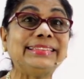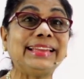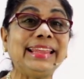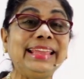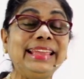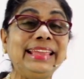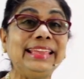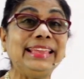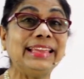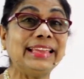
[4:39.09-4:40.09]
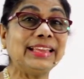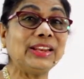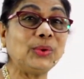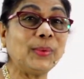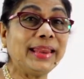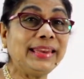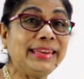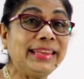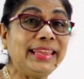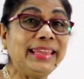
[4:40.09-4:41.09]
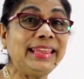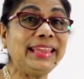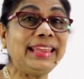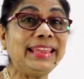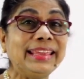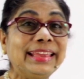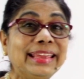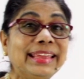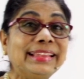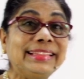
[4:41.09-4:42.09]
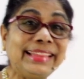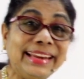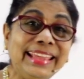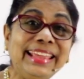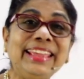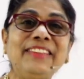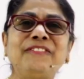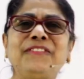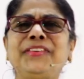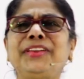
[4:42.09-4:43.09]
three. twenty-three.